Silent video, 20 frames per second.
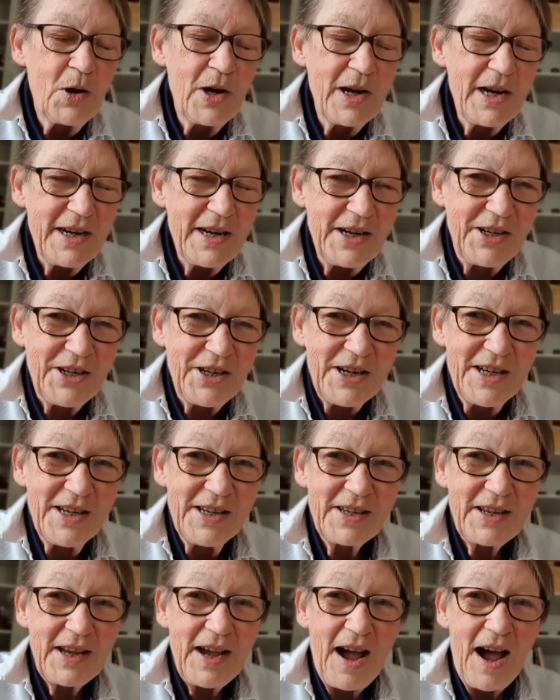which is
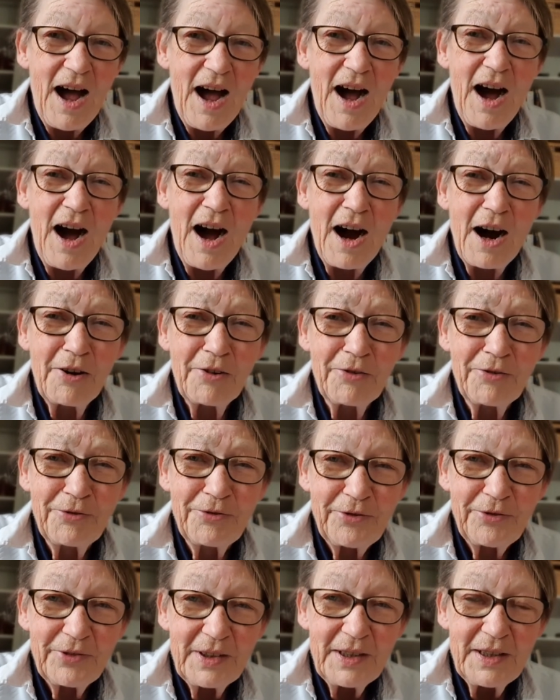half